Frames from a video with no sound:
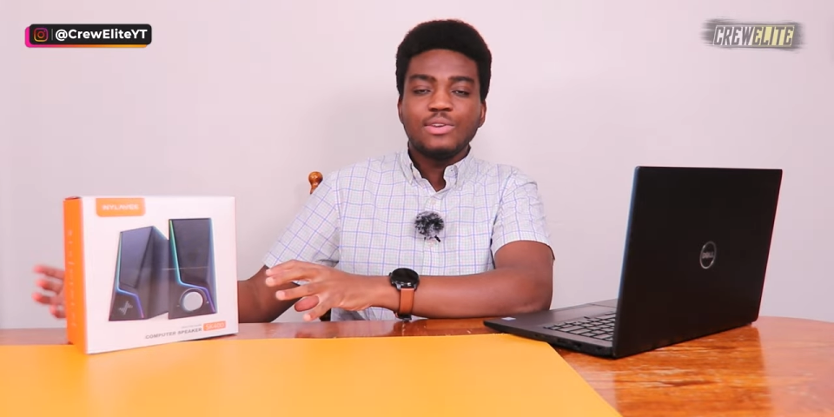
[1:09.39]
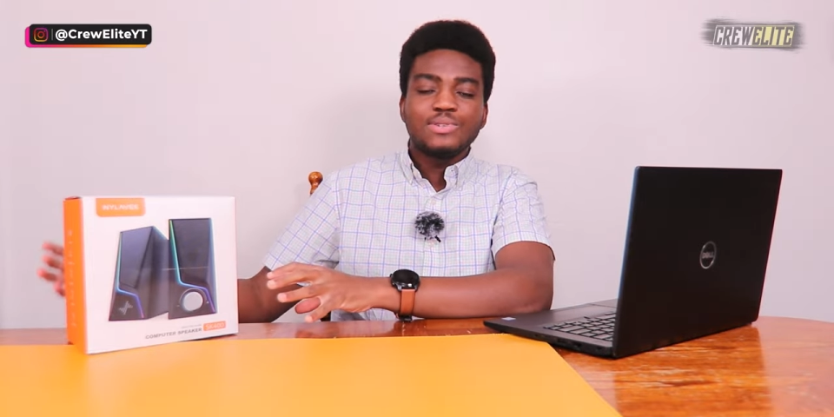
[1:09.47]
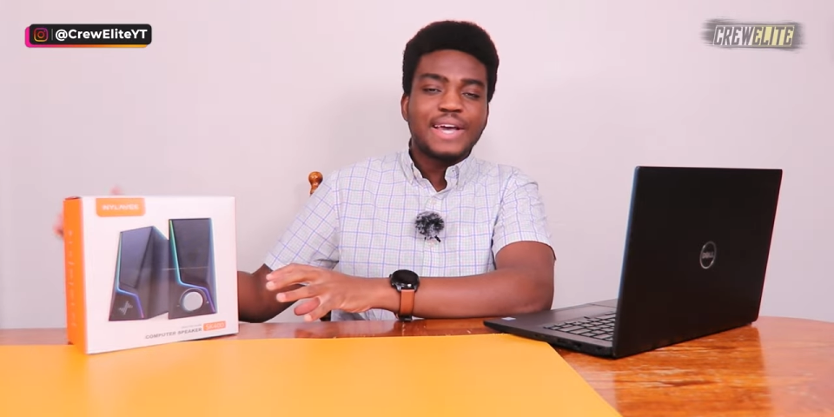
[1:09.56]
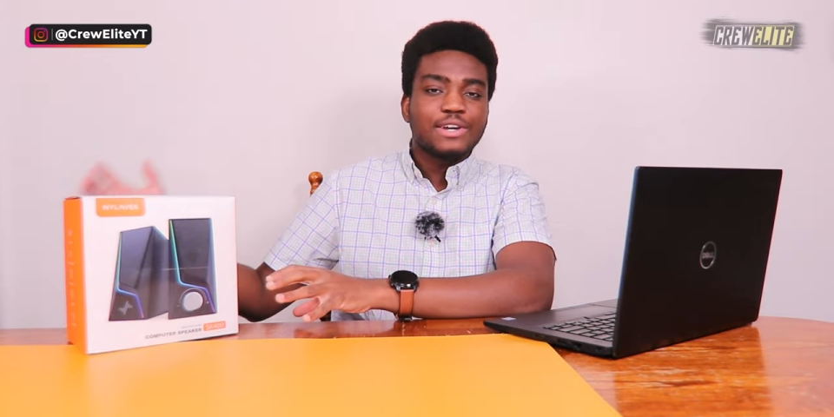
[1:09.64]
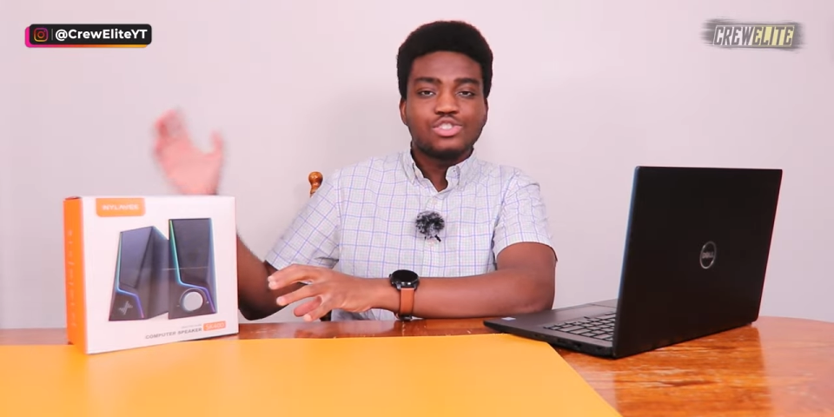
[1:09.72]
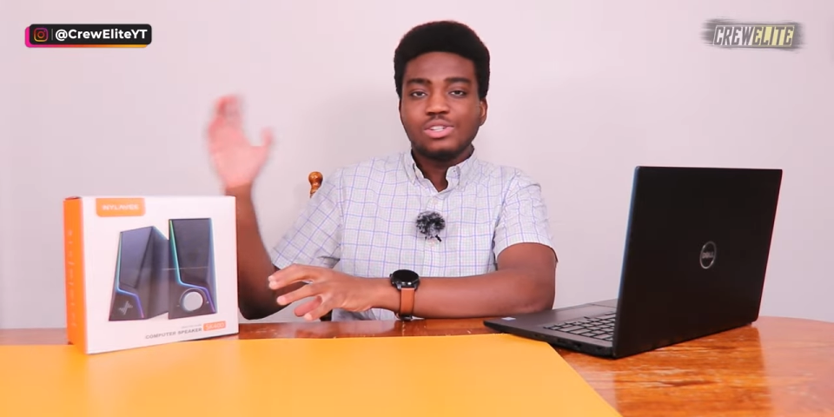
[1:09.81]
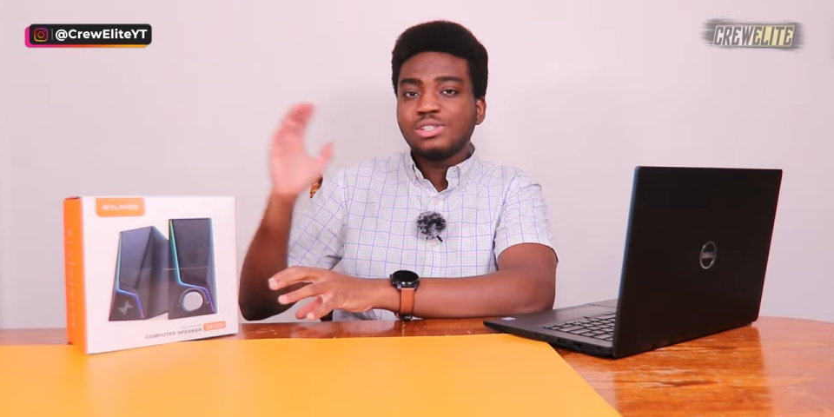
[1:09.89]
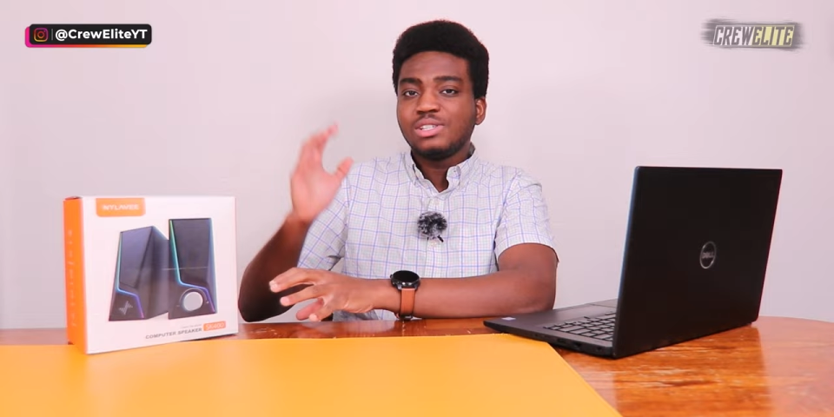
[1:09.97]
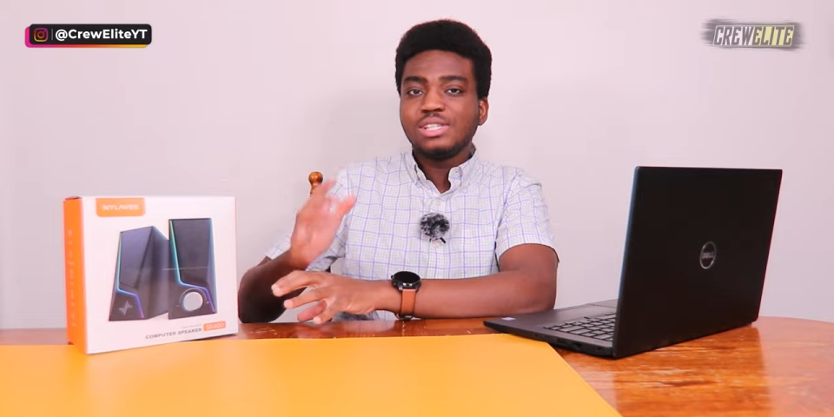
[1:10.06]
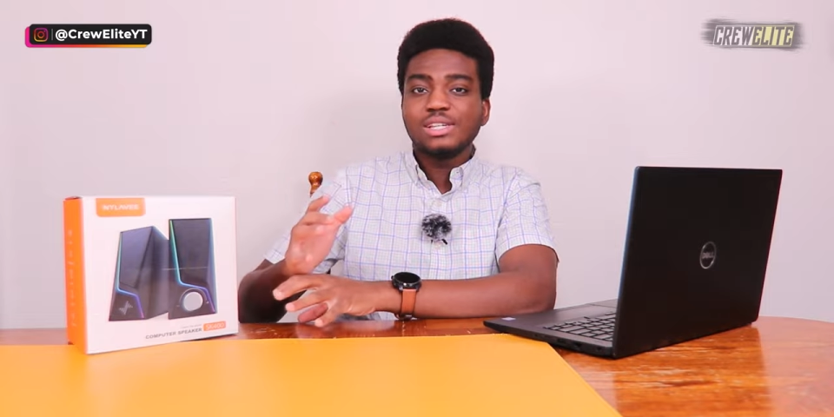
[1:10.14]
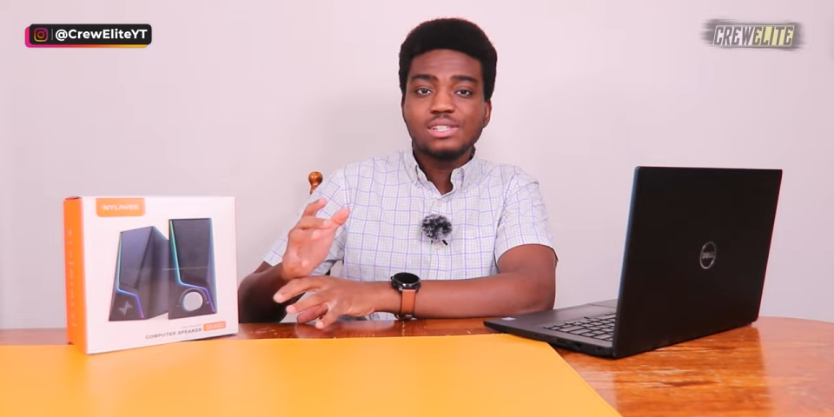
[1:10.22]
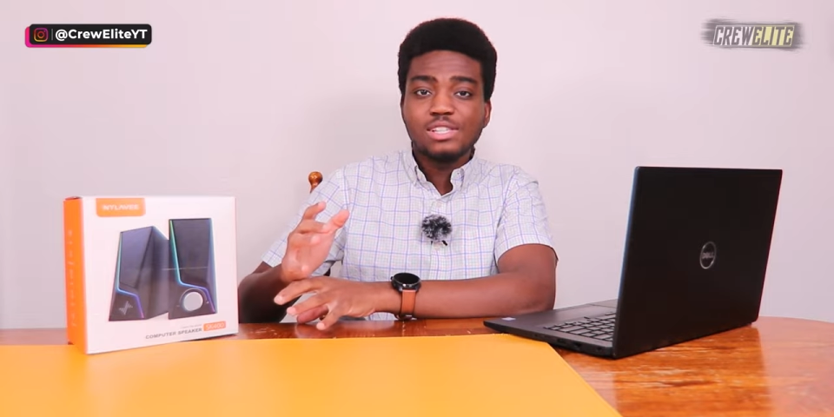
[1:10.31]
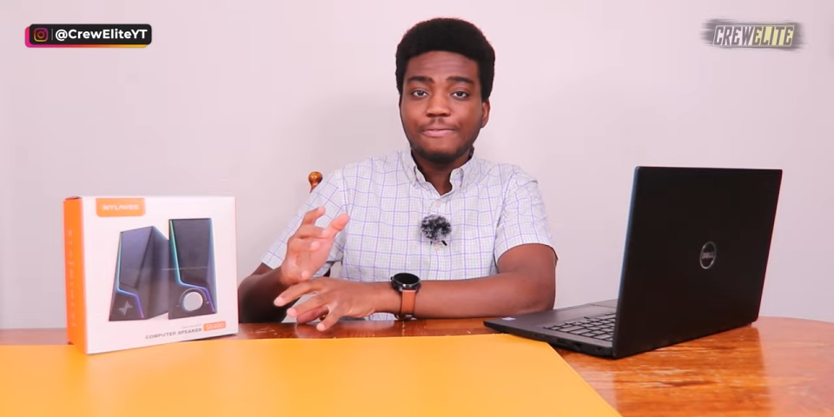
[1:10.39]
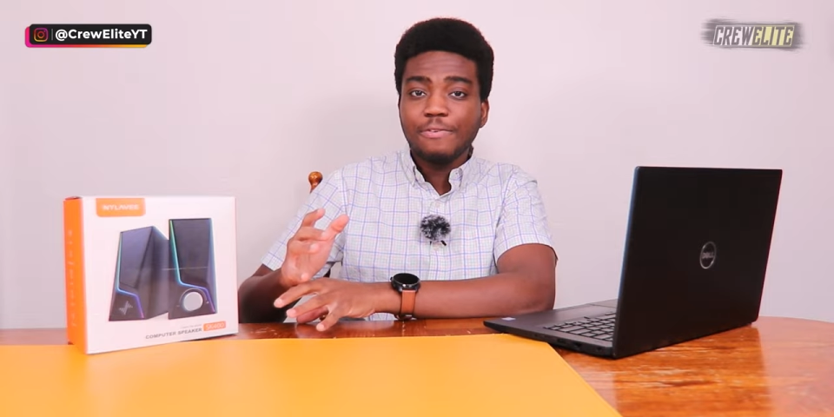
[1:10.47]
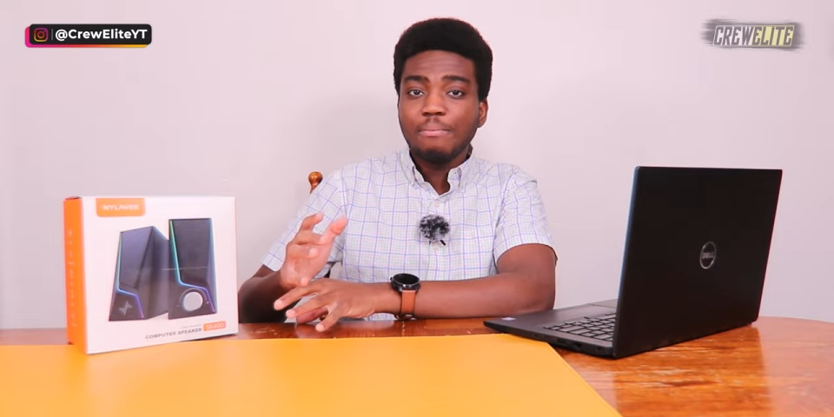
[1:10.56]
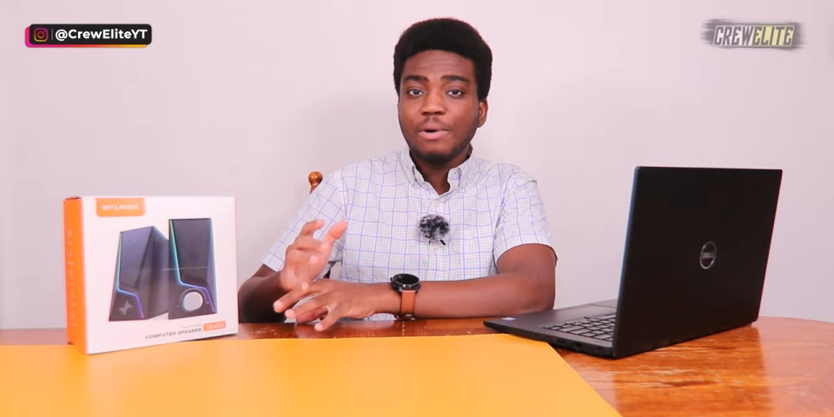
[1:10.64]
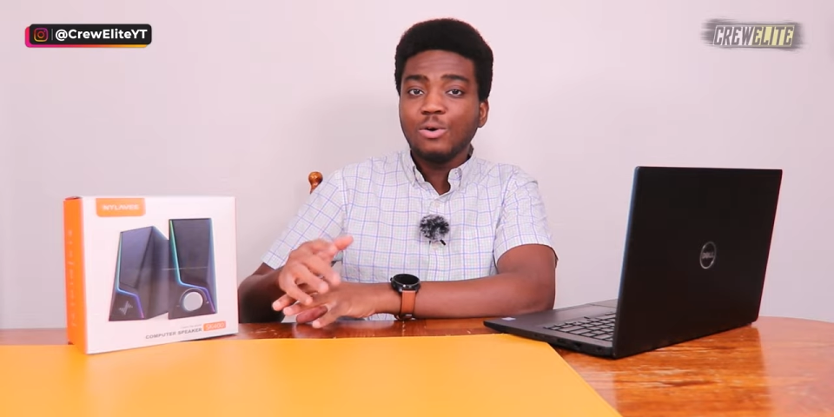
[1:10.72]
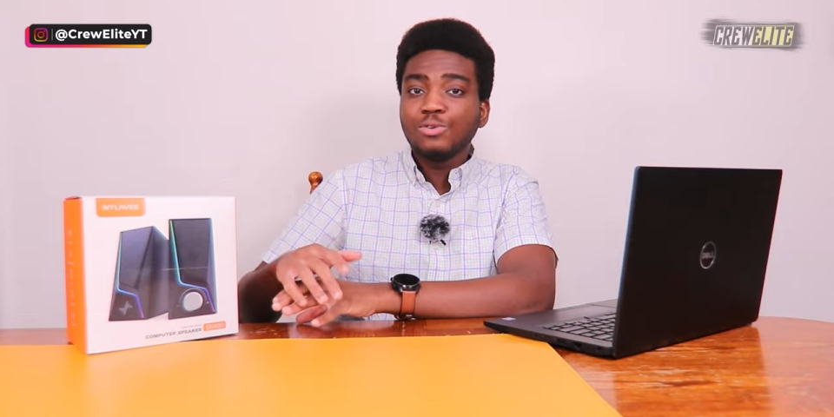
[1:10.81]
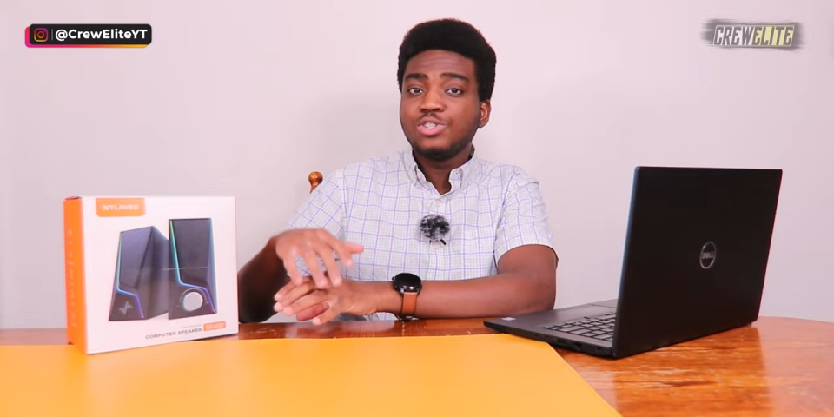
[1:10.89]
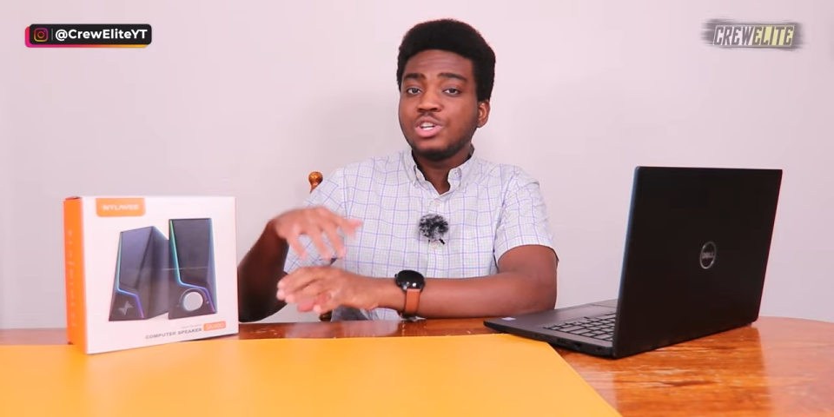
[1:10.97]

there's actually six different modes